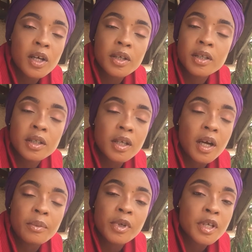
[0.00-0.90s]
really
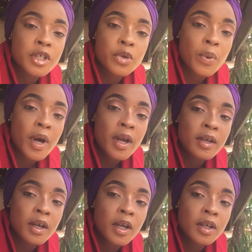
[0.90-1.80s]
got me
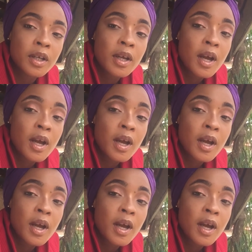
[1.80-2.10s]
inspired and.